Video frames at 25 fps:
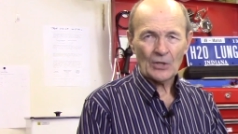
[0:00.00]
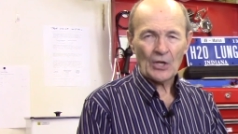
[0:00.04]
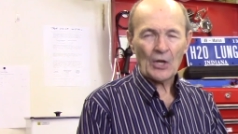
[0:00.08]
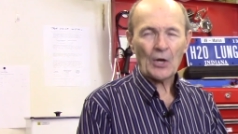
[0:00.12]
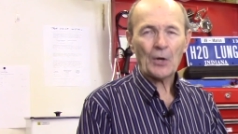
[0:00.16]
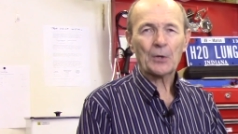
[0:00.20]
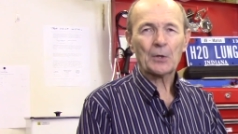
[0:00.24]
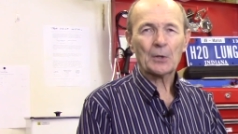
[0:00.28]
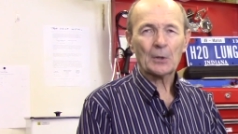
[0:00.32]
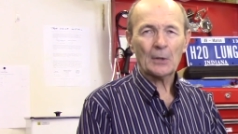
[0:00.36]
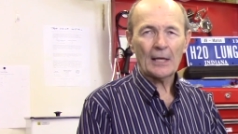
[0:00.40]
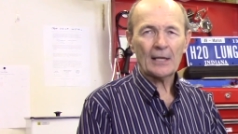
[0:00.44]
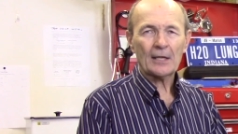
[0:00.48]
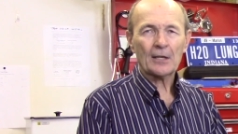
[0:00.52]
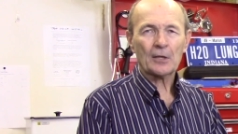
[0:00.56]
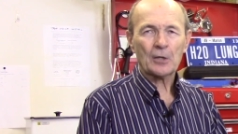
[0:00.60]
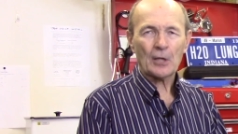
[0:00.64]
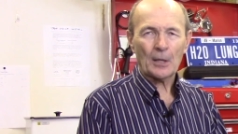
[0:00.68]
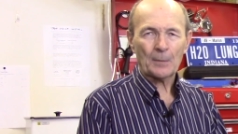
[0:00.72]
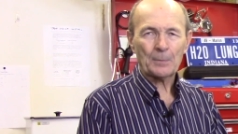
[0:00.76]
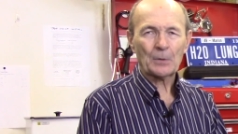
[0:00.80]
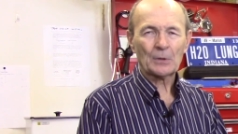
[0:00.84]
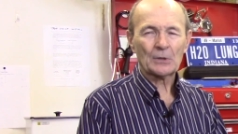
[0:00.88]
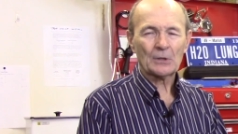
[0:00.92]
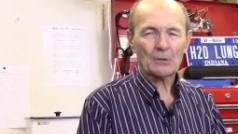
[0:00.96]
calculate a
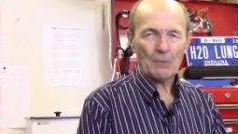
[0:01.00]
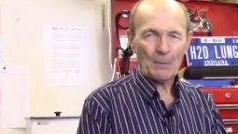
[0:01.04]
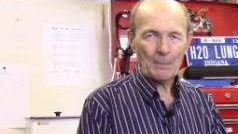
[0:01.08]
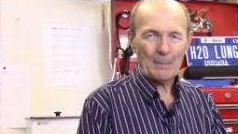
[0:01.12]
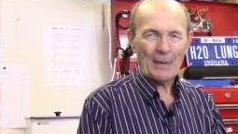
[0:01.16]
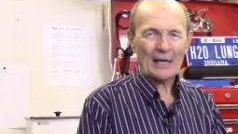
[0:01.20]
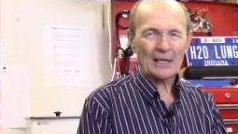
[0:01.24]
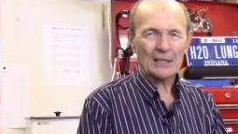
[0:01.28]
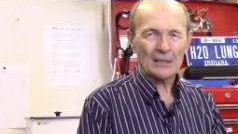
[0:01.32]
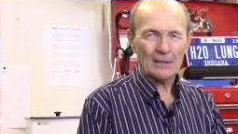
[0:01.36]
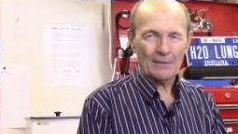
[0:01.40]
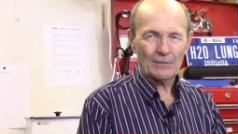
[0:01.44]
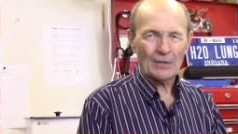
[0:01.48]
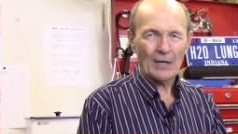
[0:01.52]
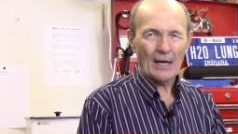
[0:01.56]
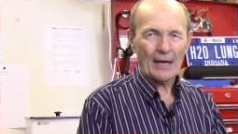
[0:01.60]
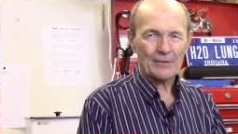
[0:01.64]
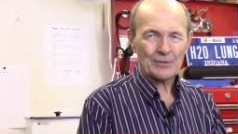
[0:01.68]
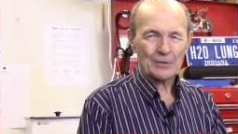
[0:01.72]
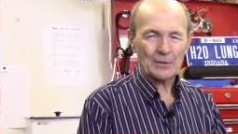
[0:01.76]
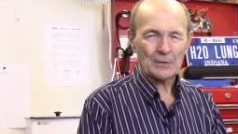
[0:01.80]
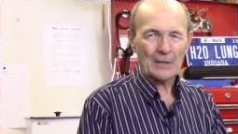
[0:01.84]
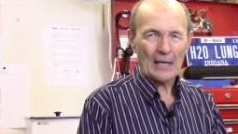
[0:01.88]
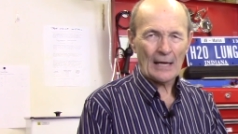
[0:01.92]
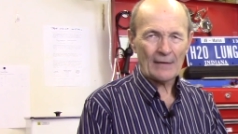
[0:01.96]
couple of the repetitive
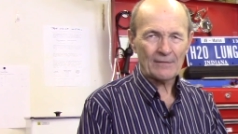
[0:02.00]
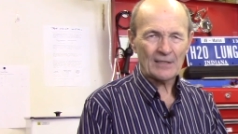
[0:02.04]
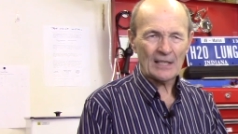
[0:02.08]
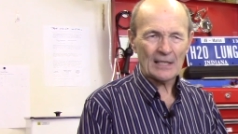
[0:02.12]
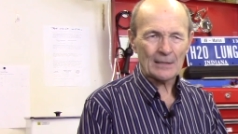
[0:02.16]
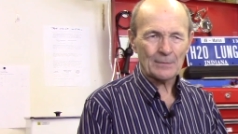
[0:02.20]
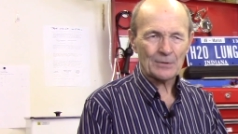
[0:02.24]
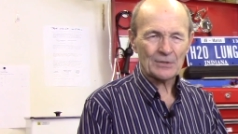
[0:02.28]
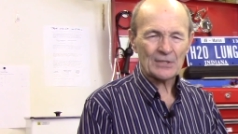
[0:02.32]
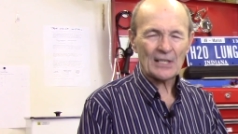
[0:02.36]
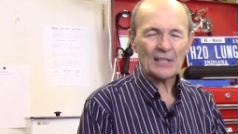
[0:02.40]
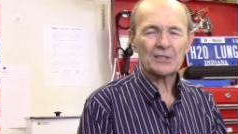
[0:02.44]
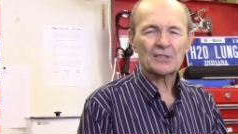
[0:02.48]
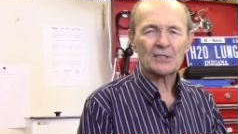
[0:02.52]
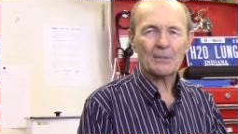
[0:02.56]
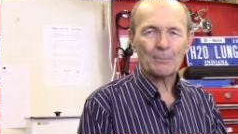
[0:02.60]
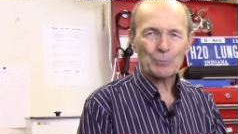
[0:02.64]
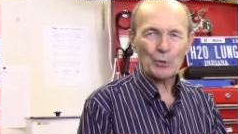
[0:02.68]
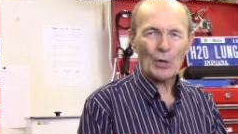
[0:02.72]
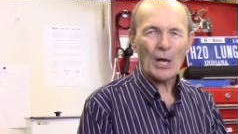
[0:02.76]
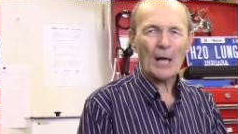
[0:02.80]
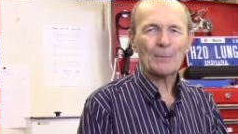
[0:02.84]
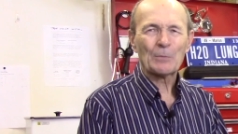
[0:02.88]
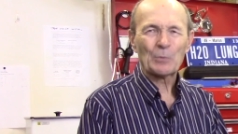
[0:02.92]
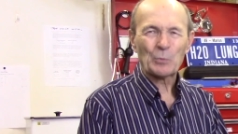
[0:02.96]
dives on dive tables. That's the
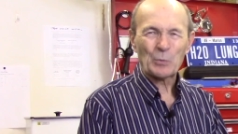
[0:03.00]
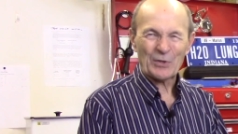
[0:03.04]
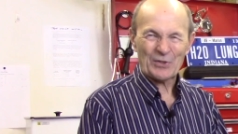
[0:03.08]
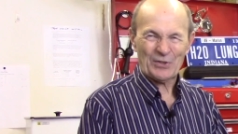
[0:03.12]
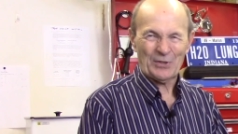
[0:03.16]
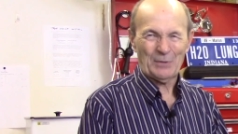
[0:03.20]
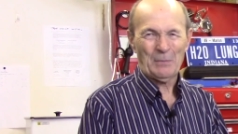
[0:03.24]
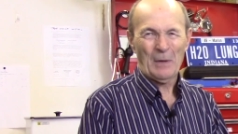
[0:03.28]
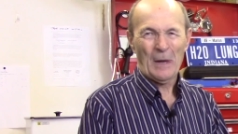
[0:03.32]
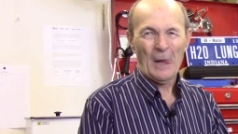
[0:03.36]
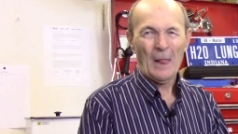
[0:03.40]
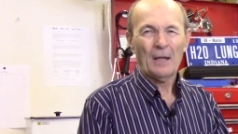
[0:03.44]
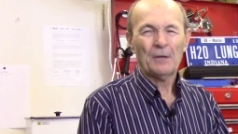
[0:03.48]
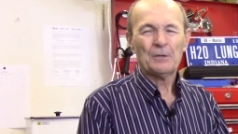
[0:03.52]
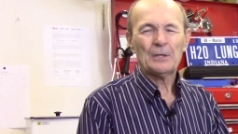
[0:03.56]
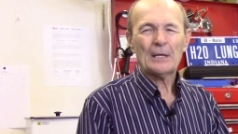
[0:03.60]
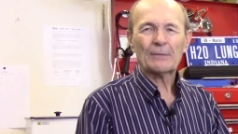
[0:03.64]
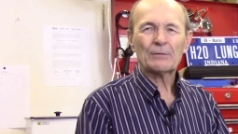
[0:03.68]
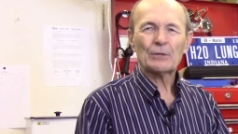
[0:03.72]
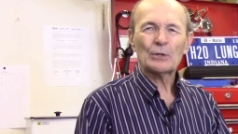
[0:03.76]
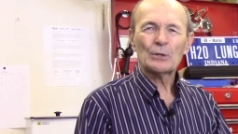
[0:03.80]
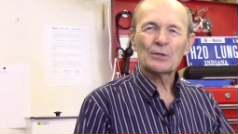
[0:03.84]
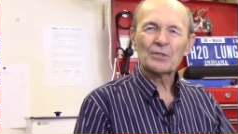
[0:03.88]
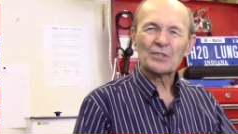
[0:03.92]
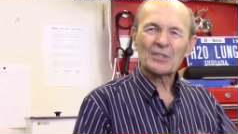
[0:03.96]
problem with them. You
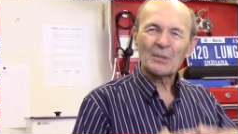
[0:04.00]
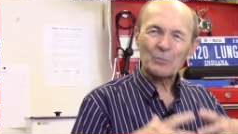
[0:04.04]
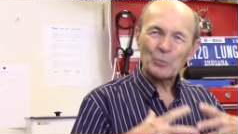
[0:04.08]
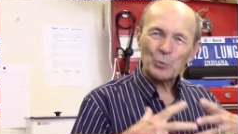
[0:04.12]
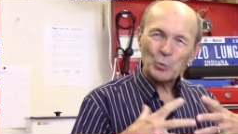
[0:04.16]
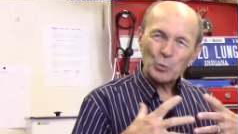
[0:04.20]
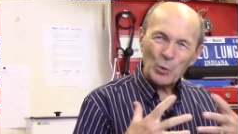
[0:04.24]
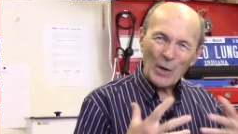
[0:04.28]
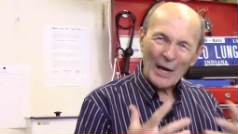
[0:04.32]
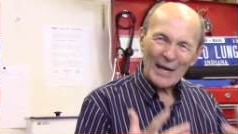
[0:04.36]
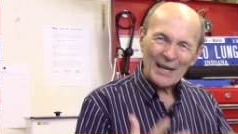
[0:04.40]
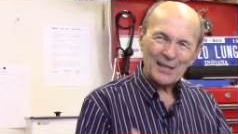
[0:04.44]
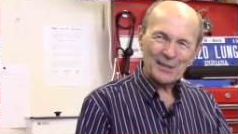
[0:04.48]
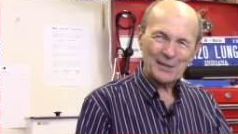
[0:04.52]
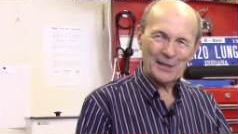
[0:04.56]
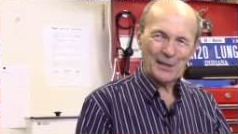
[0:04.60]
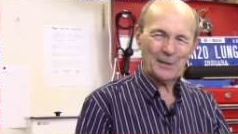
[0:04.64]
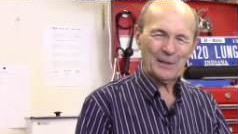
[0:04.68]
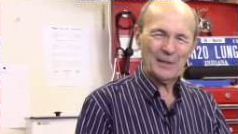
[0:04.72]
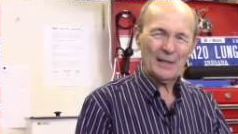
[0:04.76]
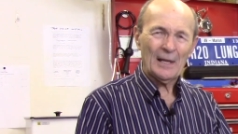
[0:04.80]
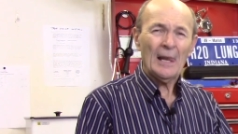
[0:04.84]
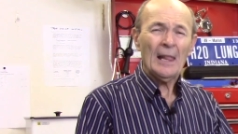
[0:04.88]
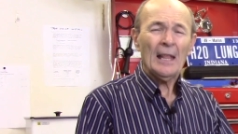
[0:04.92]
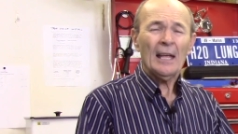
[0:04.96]
have to use them
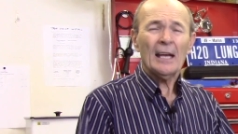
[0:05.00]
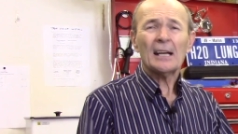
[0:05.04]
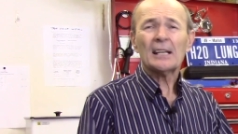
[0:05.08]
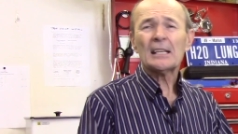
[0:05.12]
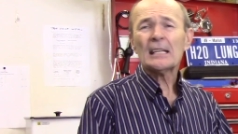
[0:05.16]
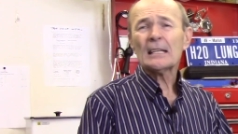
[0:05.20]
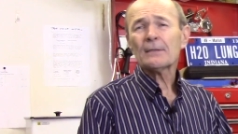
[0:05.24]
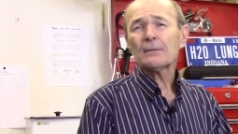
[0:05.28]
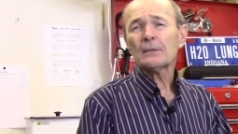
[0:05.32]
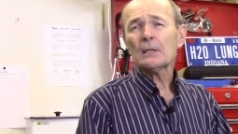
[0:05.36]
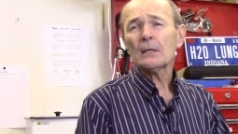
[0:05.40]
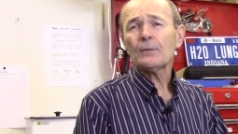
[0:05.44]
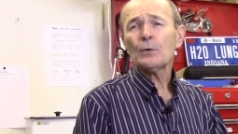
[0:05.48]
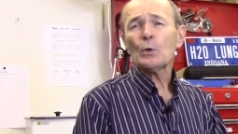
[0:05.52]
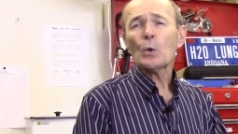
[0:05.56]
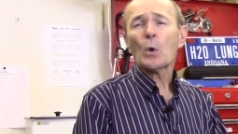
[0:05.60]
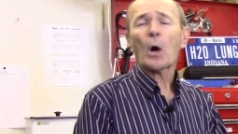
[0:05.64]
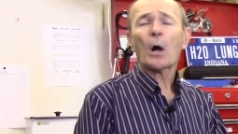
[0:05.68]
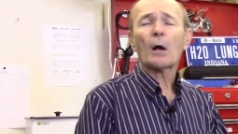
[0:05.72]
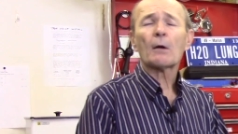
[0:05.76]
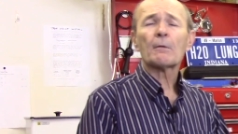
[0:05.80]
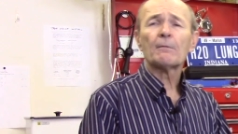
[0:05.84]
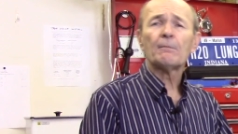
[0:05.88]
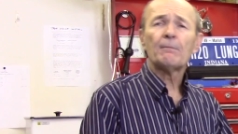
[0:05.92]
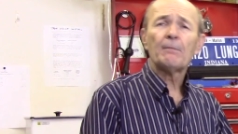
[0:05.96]
regularly. And even if you
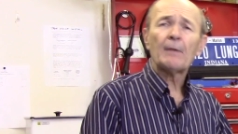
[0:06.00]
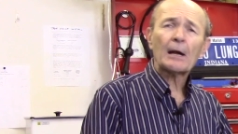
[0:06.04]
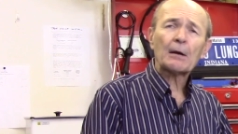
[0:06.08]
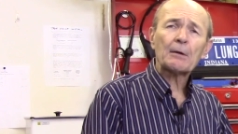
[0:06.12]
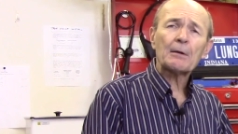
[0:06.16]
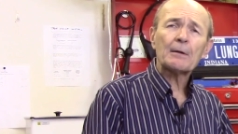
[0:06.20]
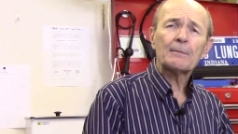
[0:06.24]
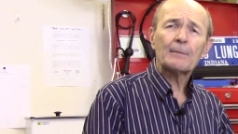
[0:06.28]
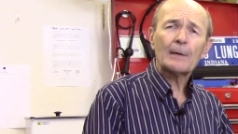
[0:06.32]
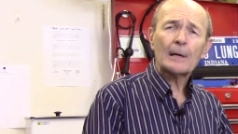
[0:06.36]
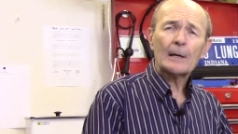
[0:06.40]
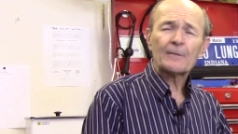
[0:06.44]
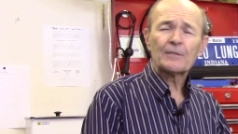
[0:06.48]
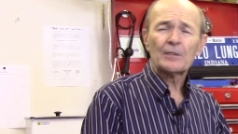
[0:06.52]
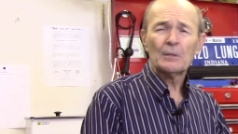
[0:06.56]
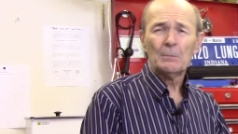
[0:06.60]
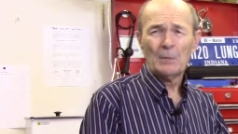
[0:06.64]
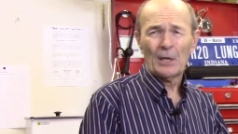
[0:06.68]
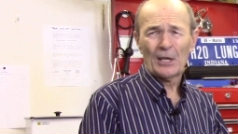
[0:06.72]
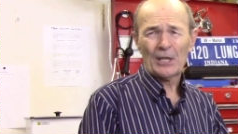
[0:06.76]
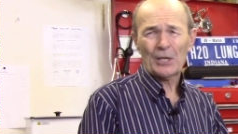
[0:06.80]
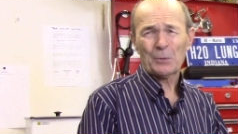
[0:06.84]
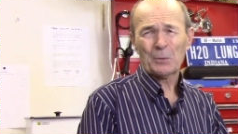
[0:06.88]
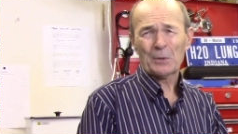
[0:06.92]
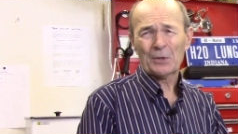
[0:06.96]
are very, very
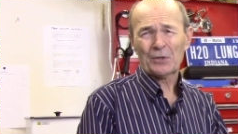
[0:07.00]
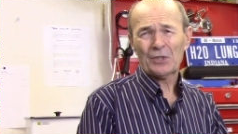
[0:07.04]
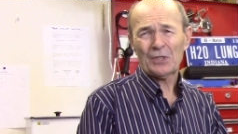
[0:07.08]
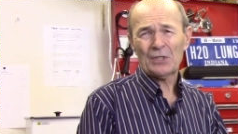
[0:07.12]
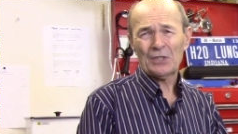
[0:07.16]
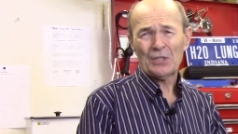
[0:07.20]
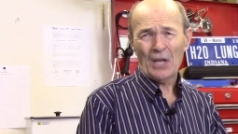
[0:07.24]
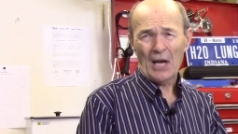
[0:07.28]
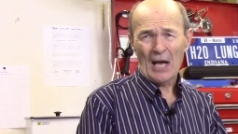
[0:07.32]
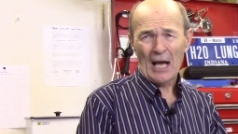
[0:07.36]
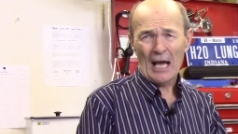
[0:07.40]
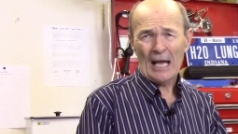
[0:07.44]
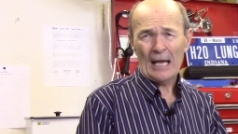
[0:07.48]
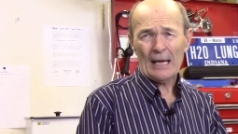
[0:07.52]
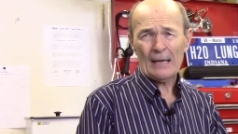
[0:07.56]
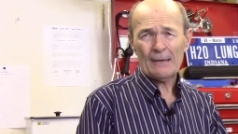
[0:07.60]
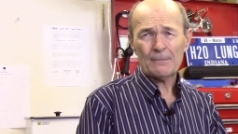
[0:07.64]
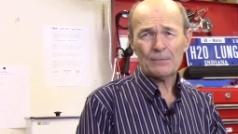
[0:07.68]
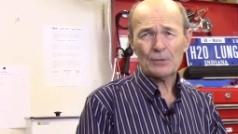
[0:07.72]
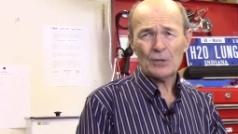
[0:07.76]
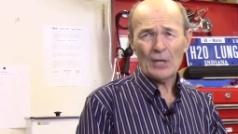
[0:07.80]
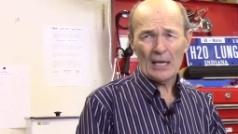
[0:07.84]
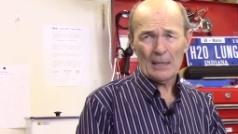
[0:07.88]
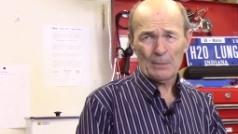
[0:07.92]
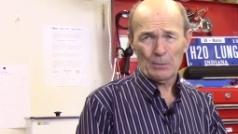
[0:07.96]
familiar with the
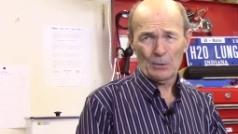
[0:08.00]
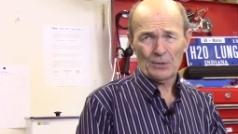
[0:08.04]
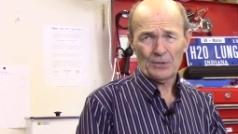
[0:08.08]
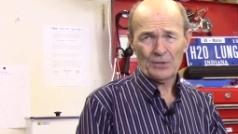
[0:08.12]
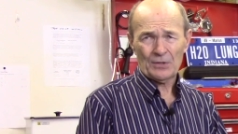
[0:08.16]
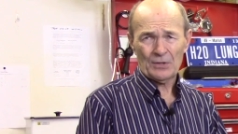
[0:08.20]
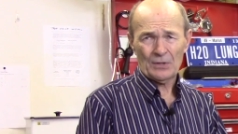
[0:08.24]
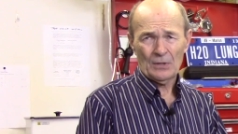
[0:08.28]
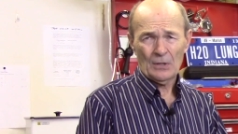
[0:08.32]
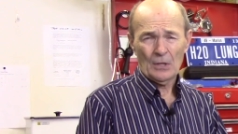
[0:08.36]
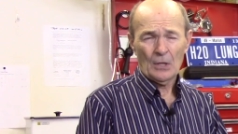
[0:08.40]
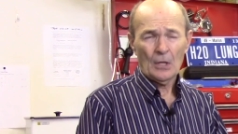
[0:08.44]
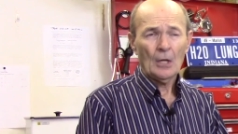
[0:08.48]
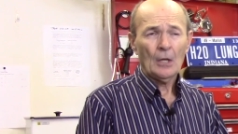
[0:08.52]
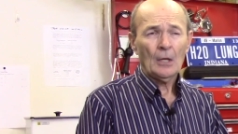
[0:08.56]
dive tables,